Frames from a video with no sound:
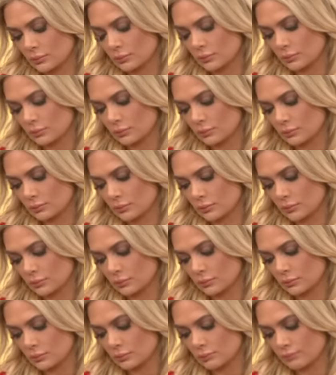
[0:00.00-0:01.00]

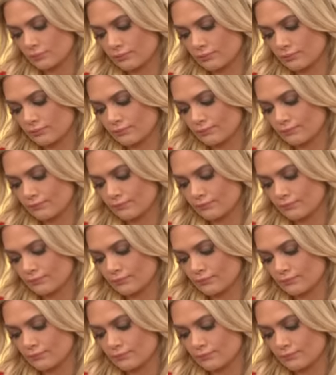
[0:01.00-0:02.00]

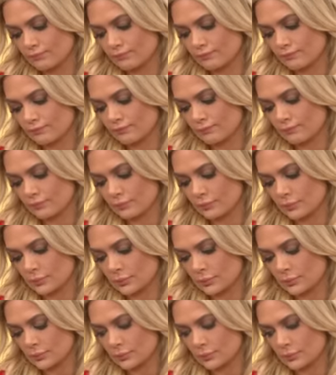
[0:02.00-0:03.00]

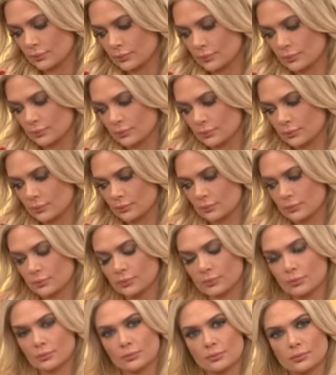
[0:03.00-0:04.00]

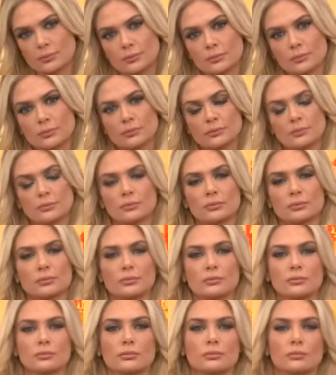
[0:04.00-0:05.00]

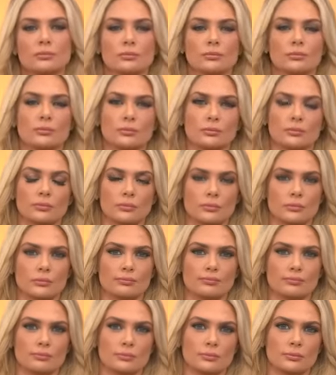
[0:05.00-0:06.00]

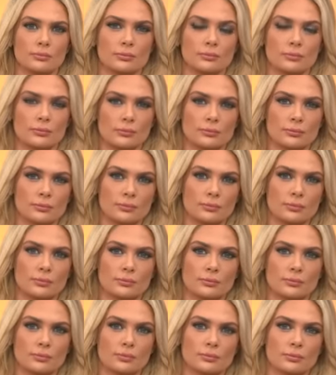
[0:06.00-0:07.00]

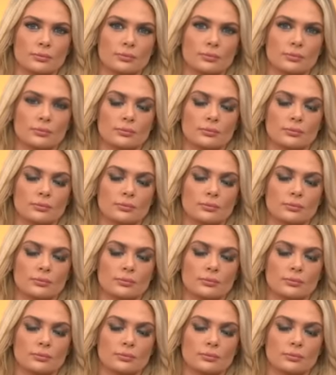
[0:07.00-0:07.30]
(silent)